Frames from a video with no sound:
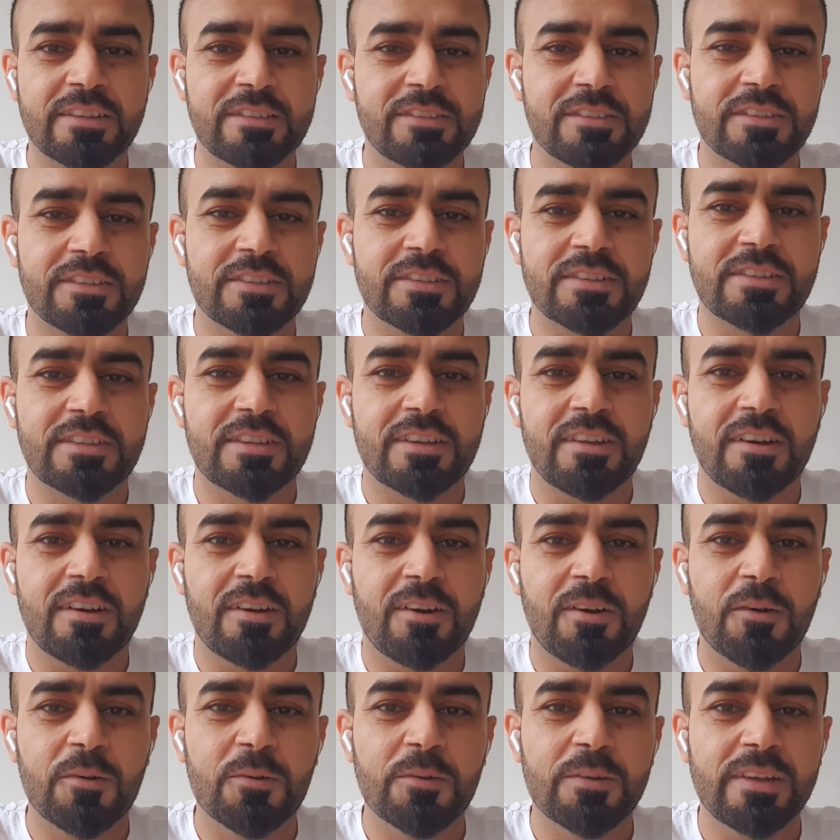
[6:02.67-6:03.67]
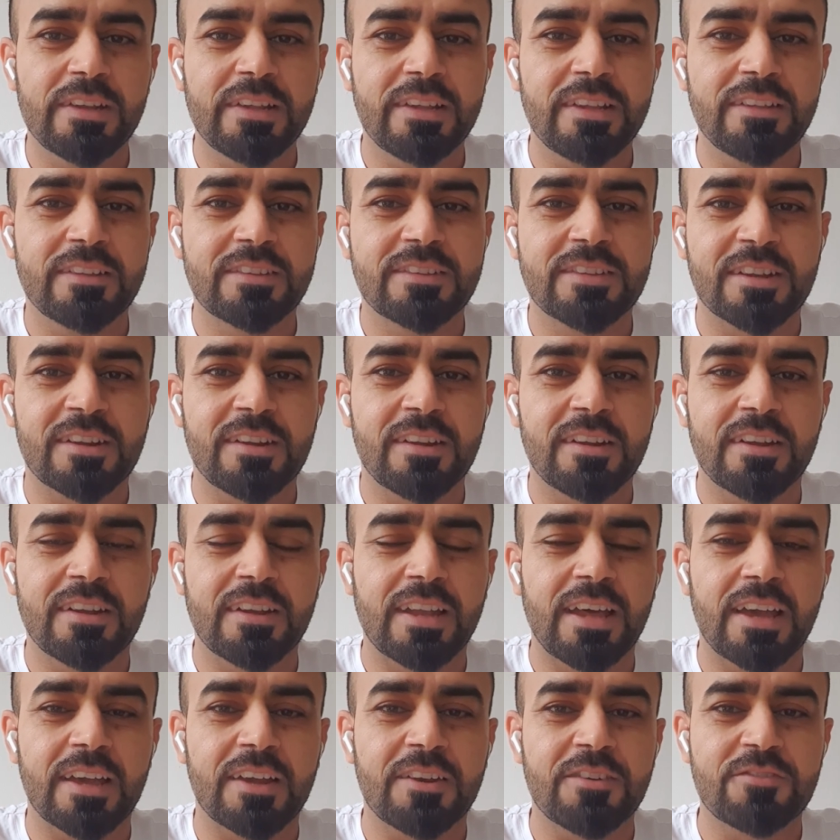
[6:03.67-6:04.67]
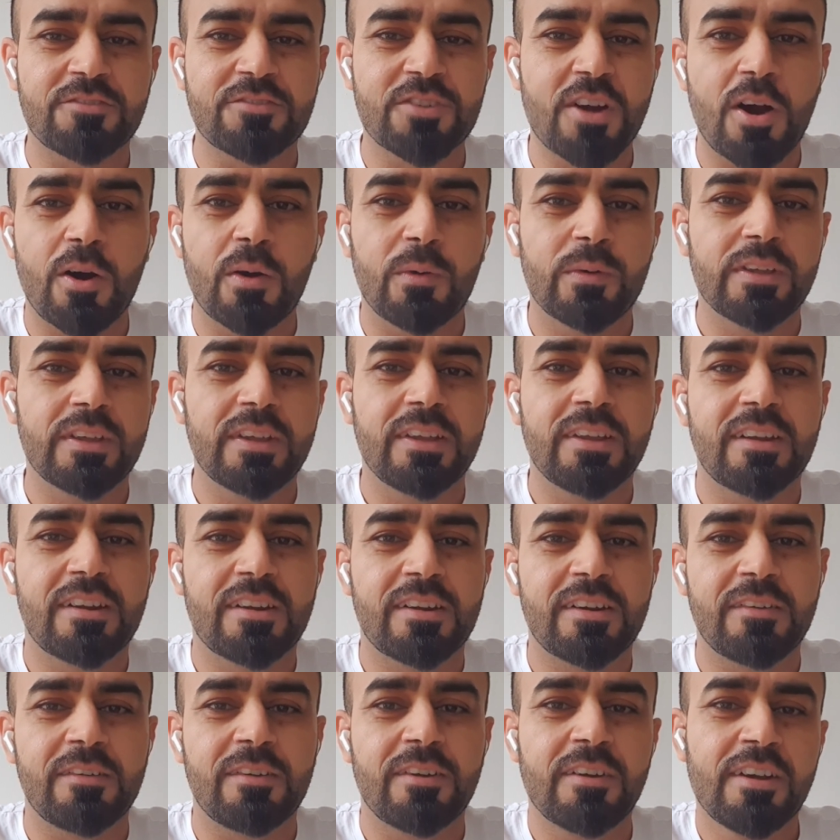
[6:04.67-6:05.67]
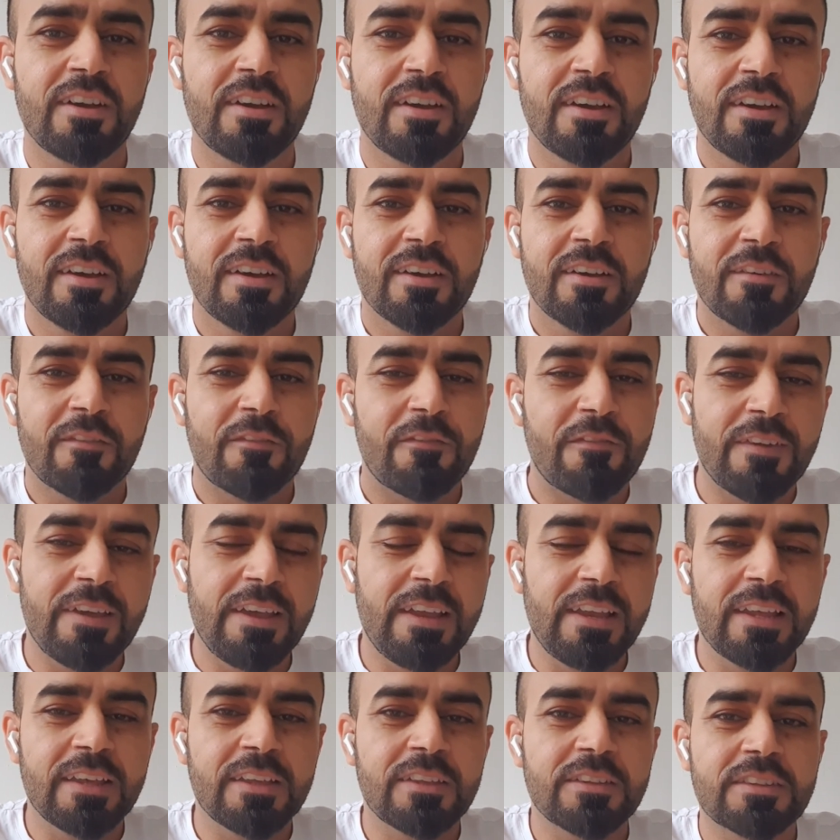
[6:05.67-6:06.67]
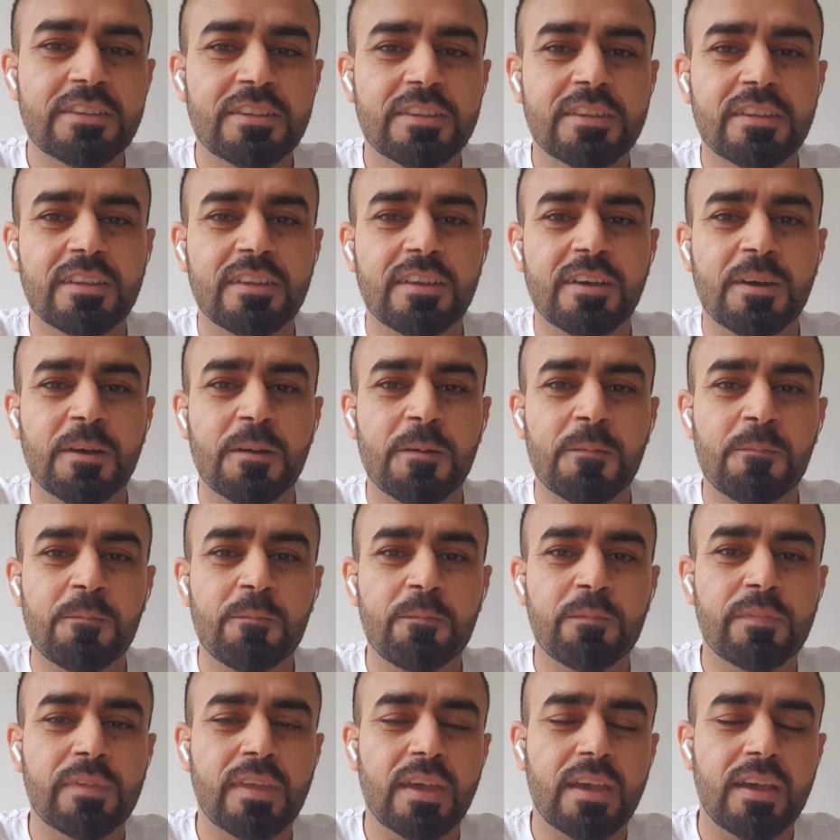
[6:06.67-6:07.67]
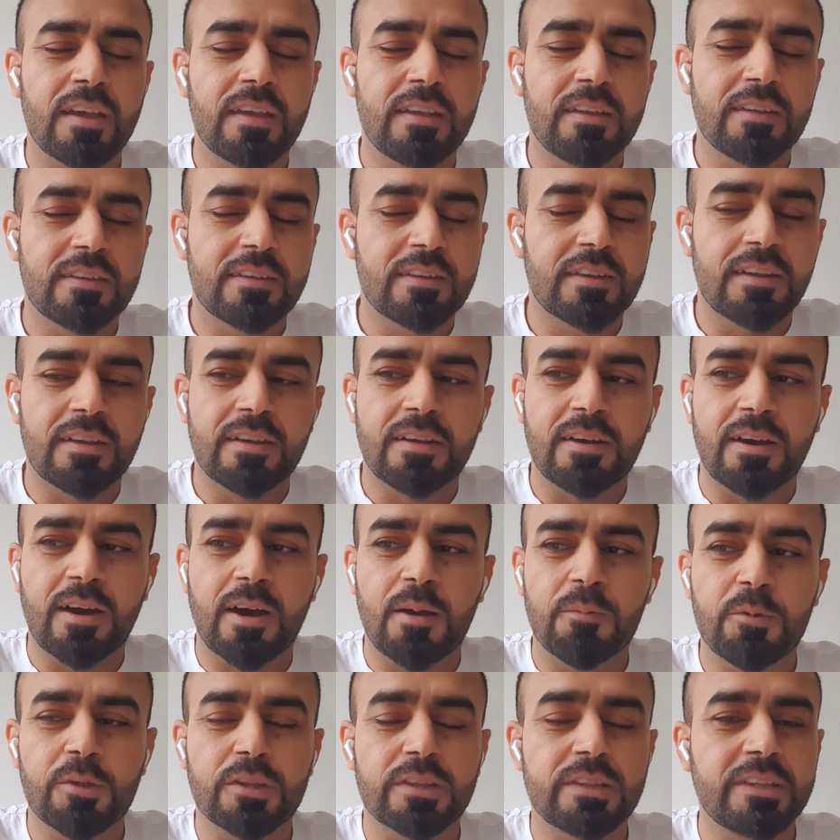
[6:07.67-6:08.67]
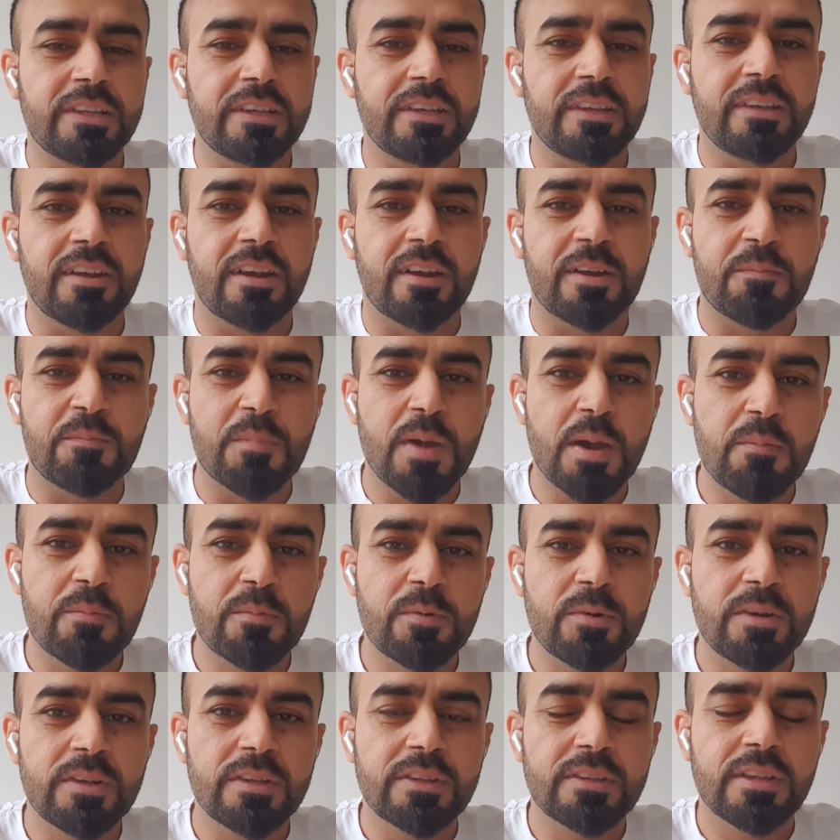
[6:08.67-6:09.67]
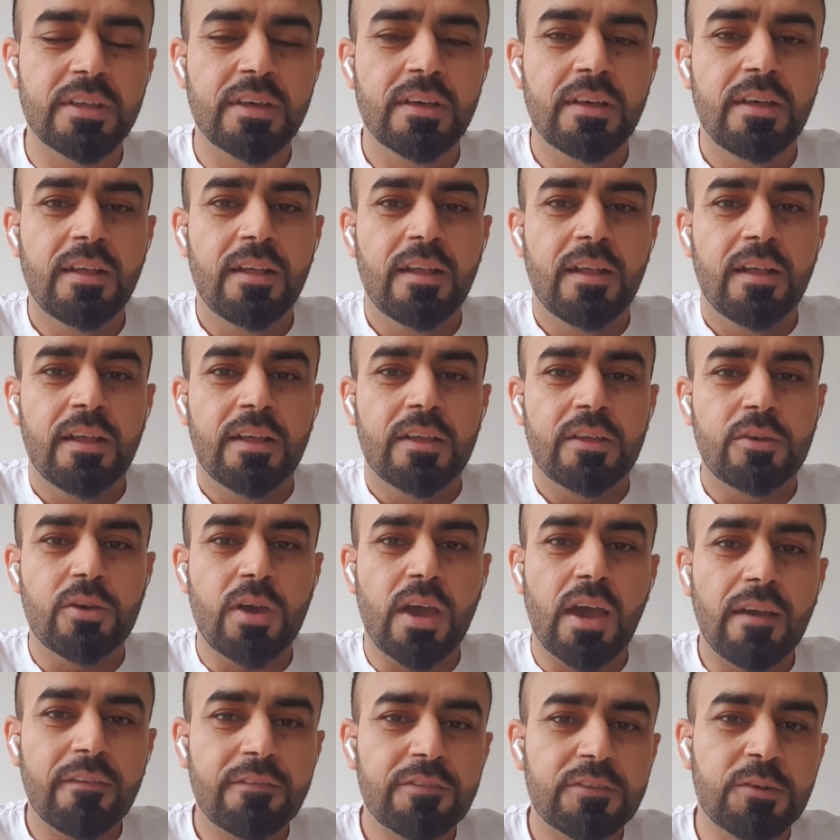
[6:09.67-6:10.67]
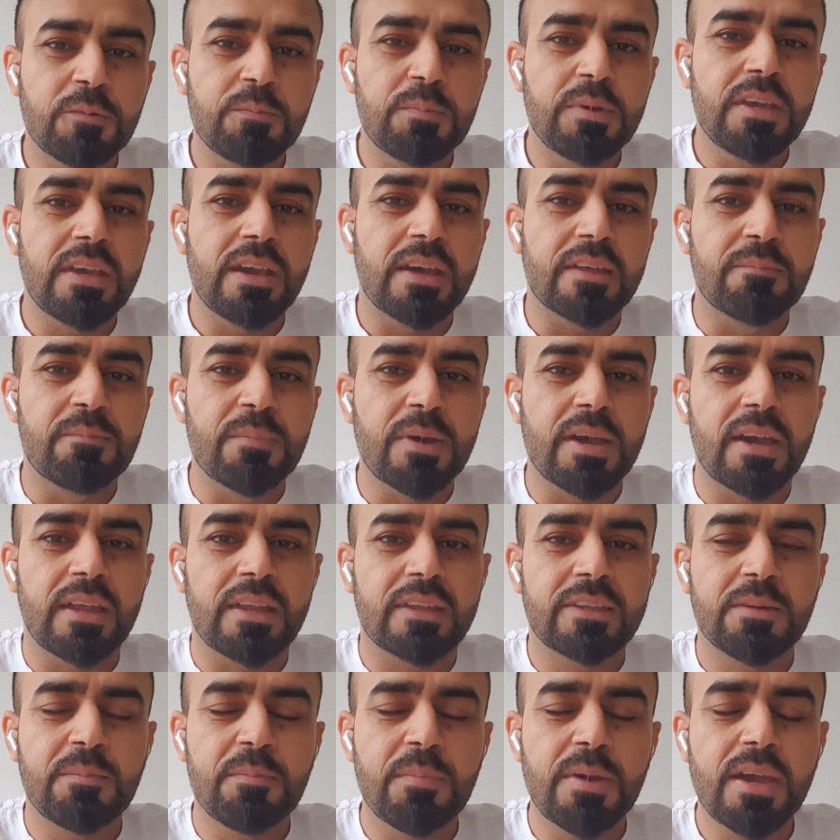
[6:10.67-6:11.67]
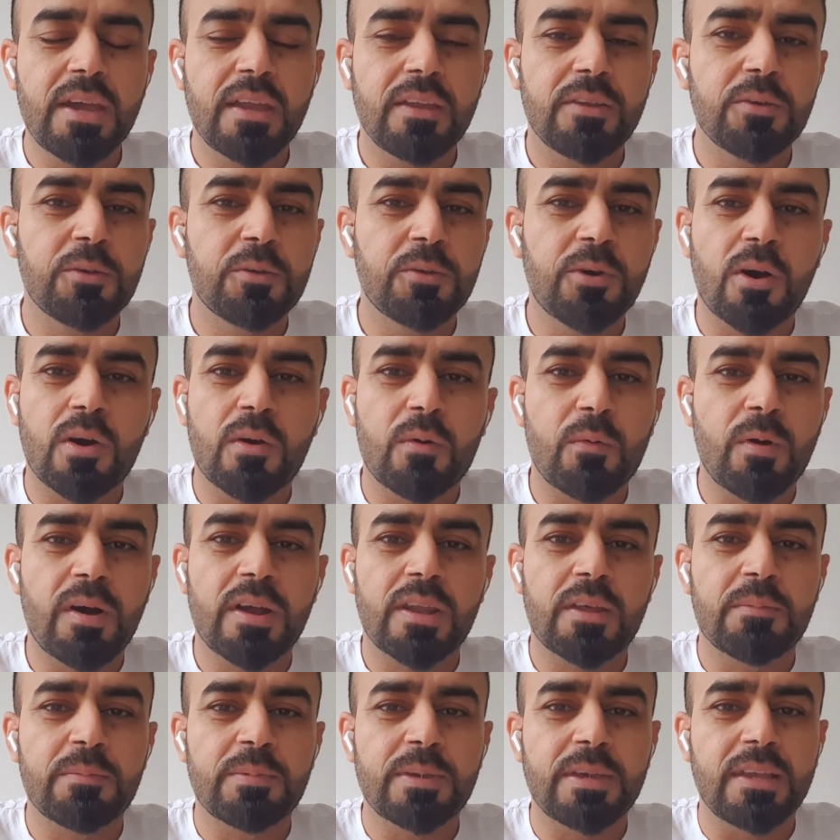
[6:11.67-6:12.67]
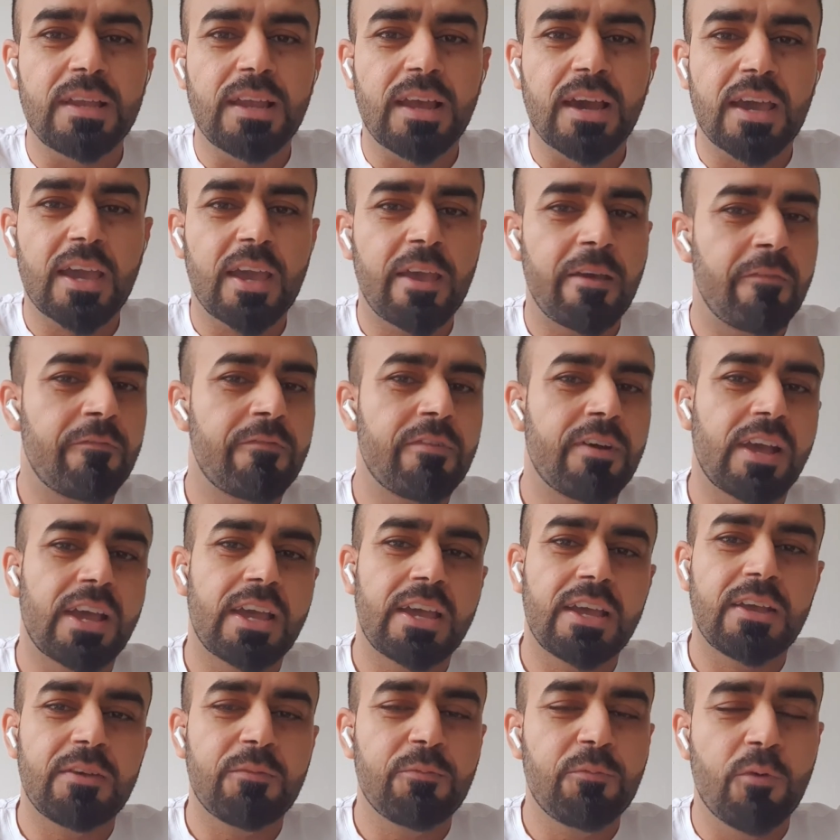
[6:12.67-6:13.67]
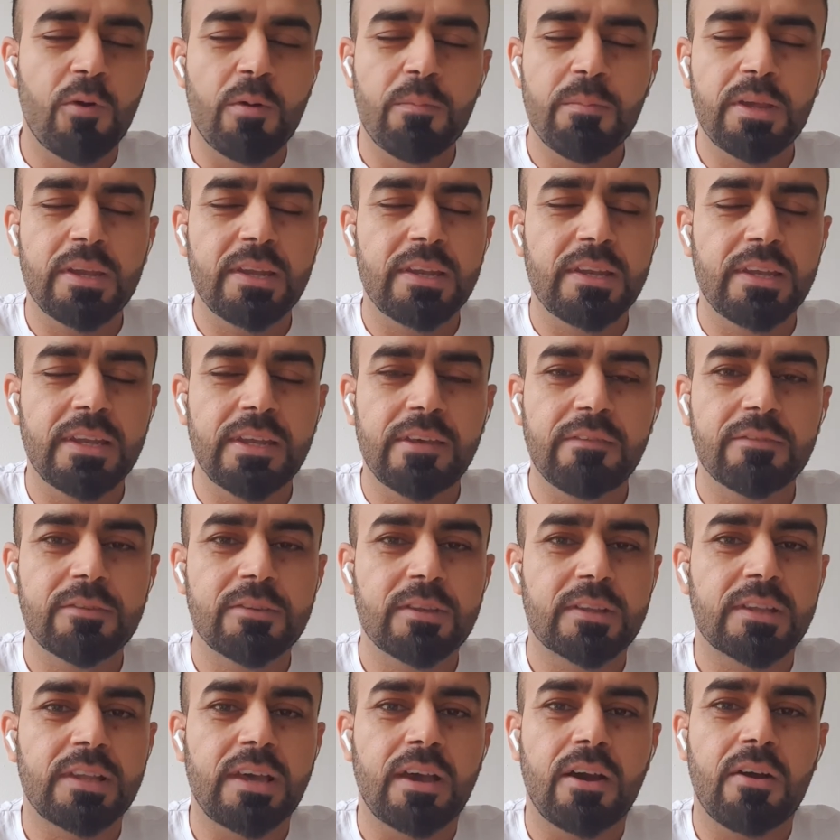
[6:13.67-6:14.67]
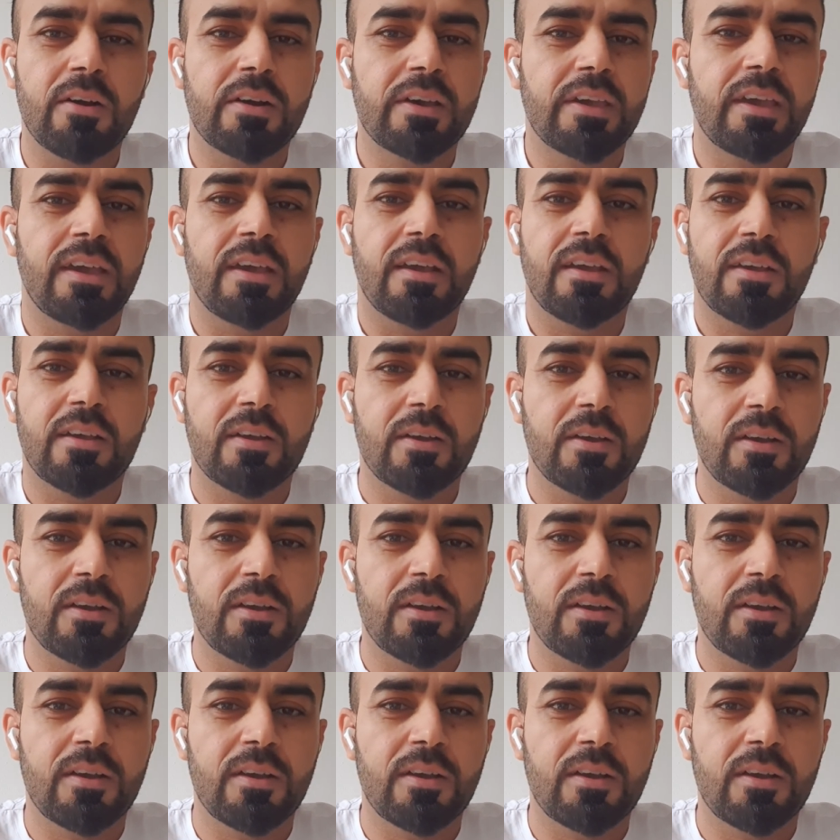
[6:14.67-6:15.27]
just only like drowned in her feelings, and obviously in her memories. You have to be a man. As a man, you don't want to be like, if a woman leaves you, it's like, okay,